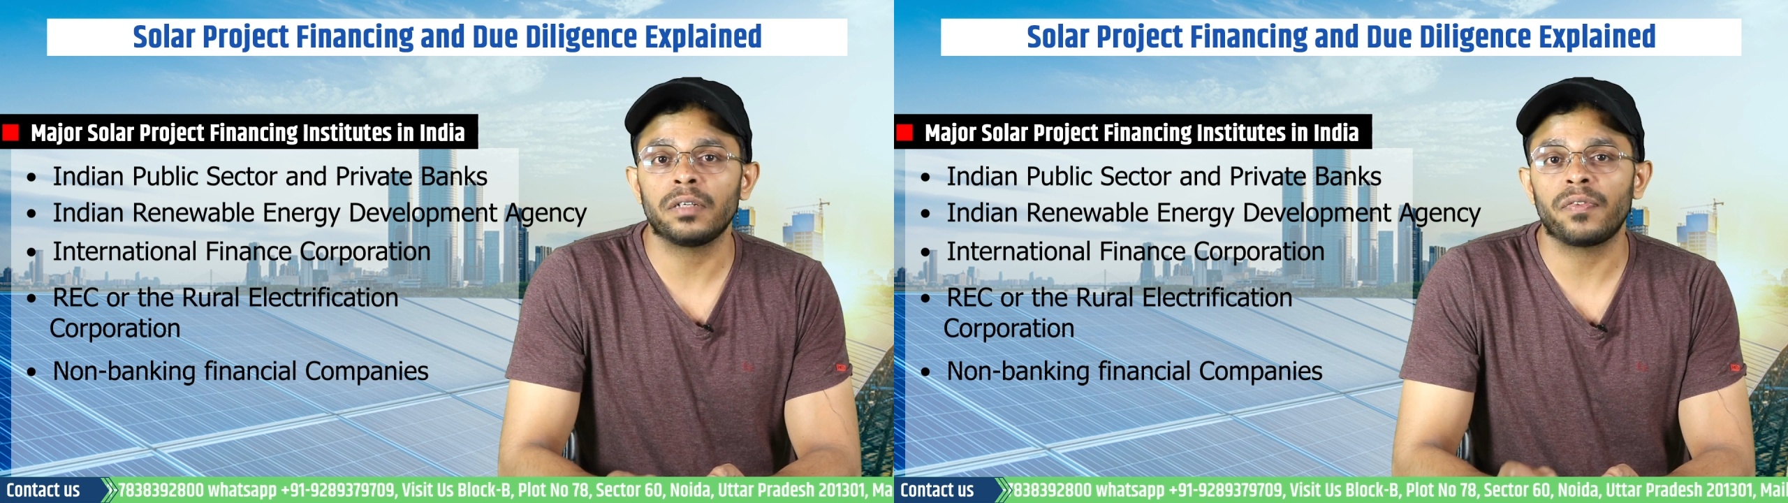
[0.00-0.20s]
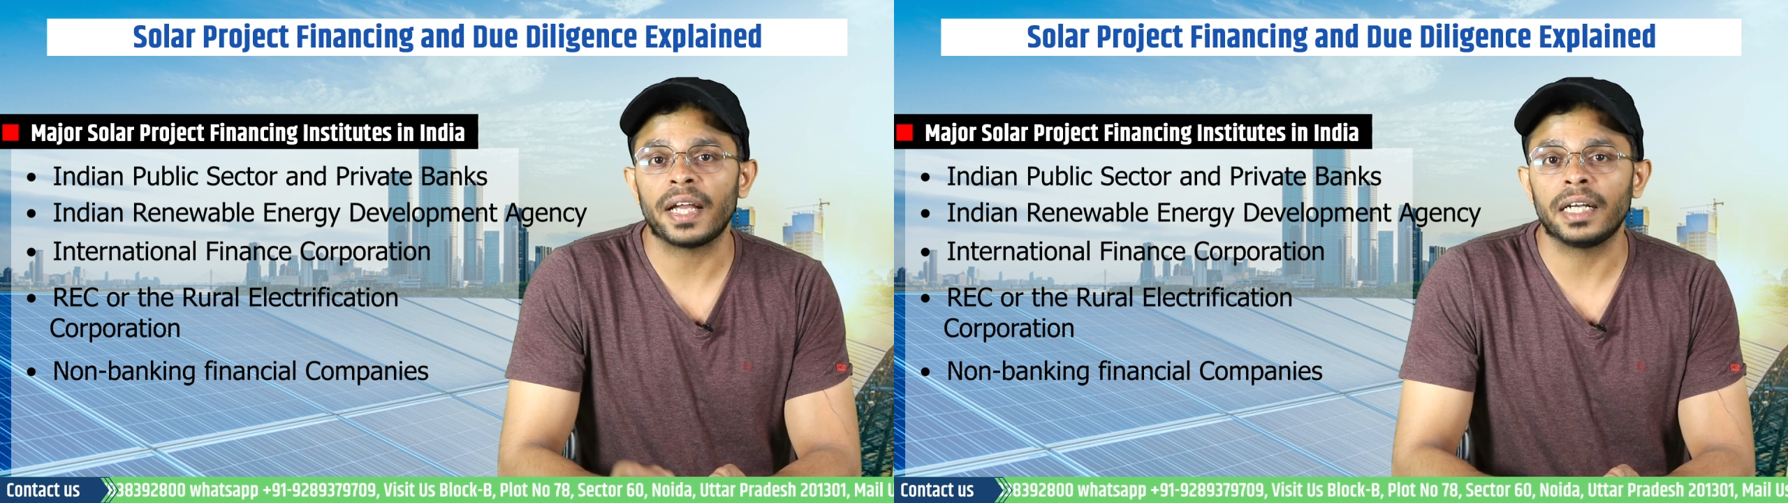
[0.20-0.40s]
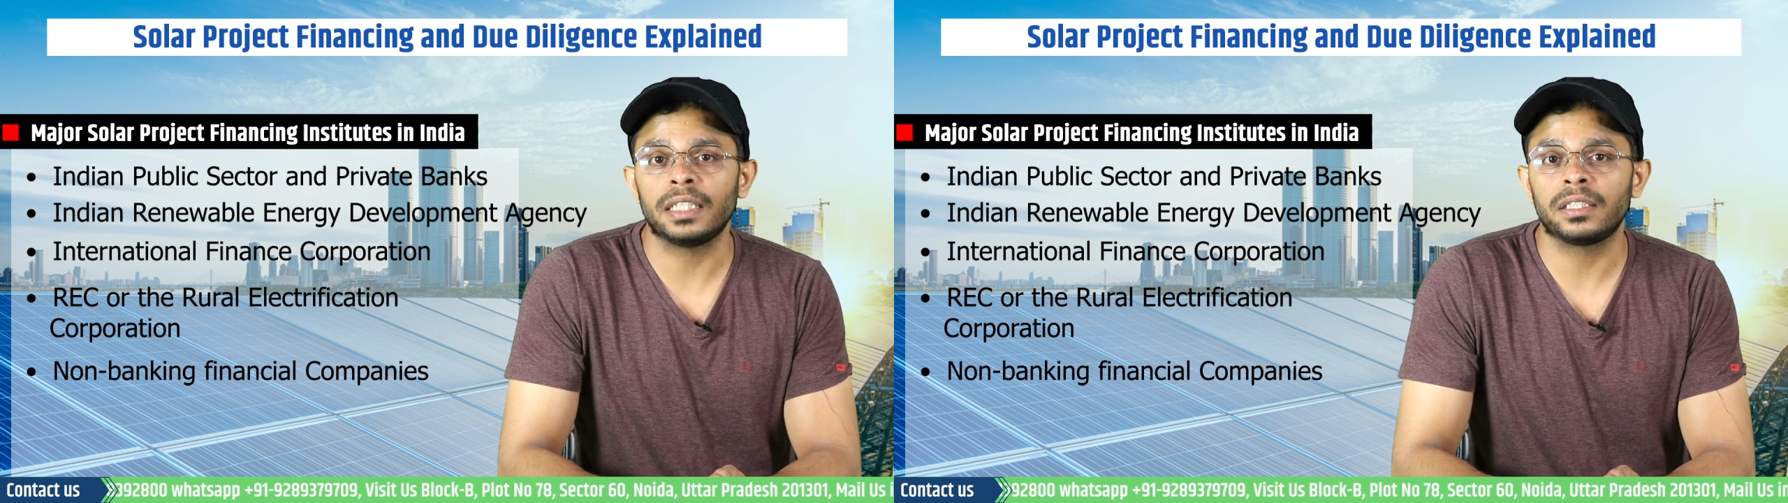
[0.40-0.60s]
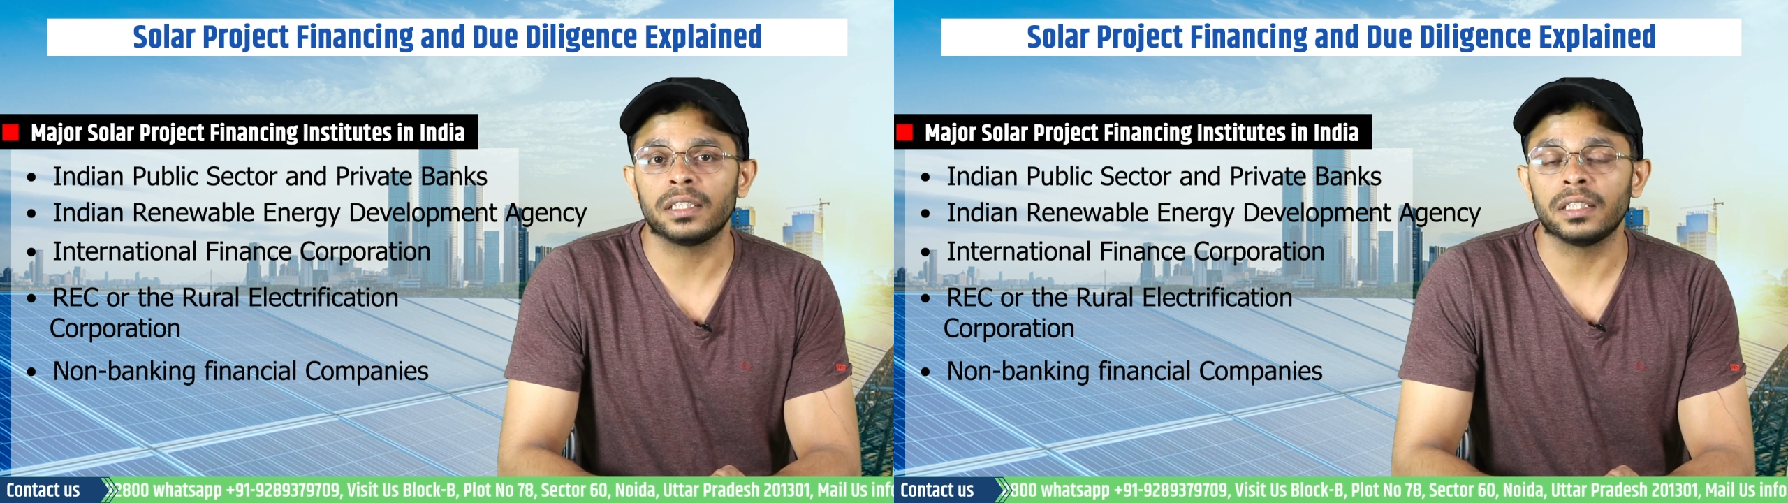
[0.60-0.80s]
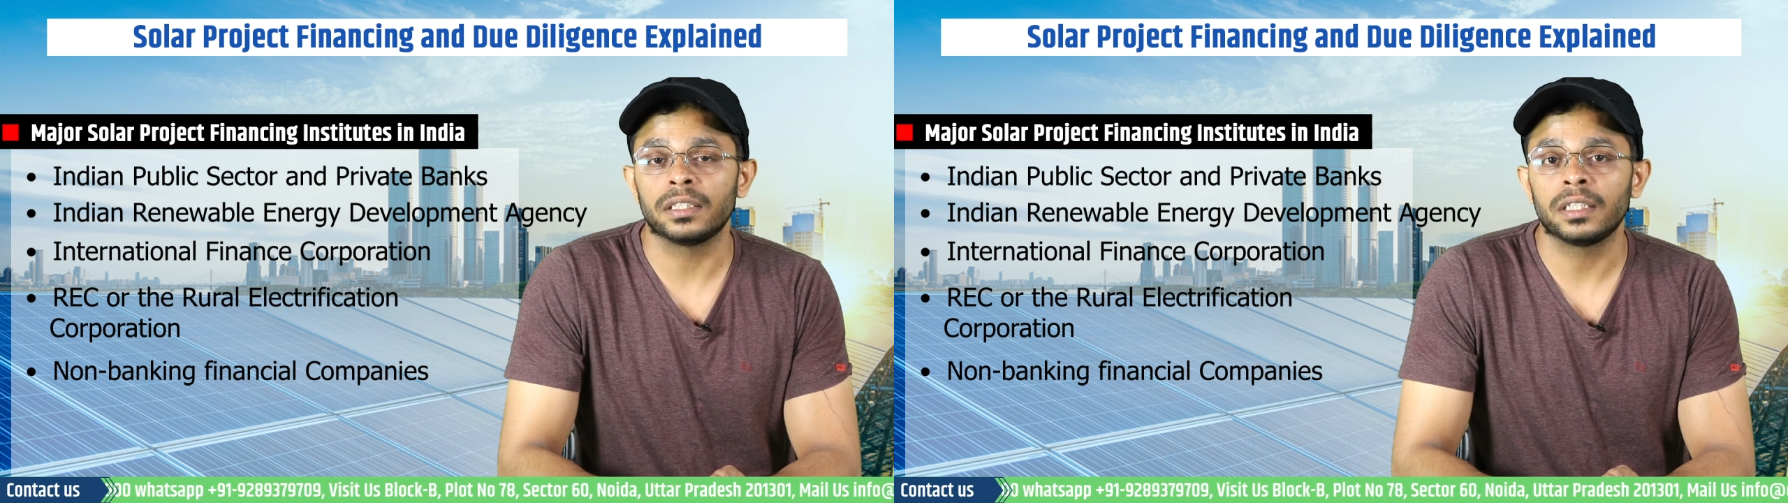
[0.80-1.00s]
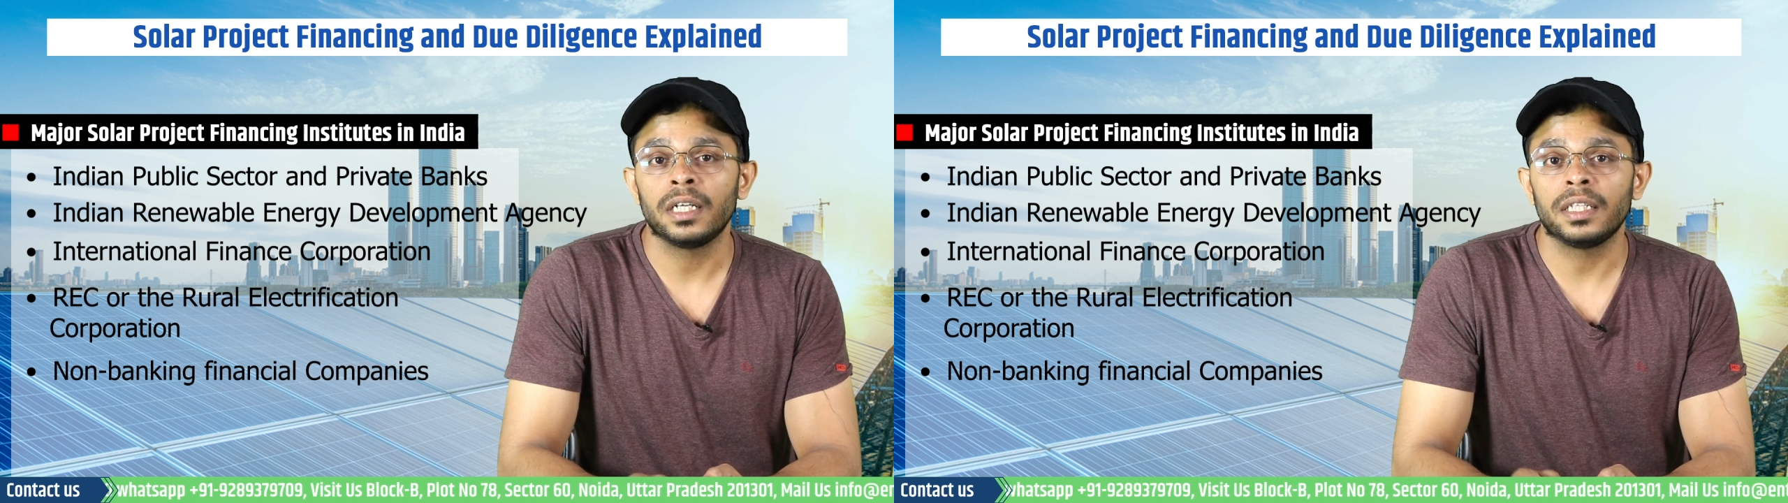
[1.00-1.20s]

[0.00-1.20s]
financiers